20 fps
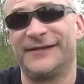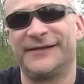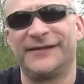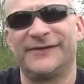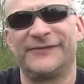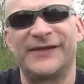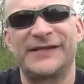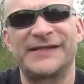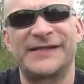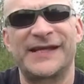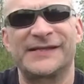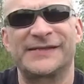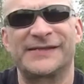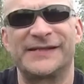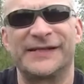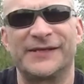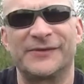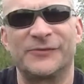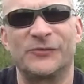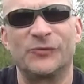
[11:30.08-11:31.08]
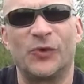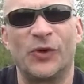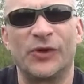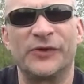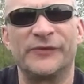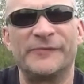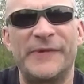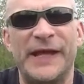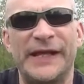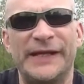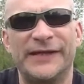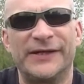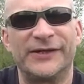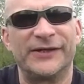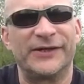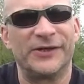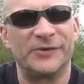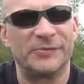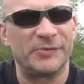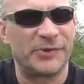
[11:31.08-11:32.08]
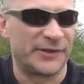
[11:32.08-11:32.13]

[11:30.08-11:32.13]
Fantastic, one of many, I hope.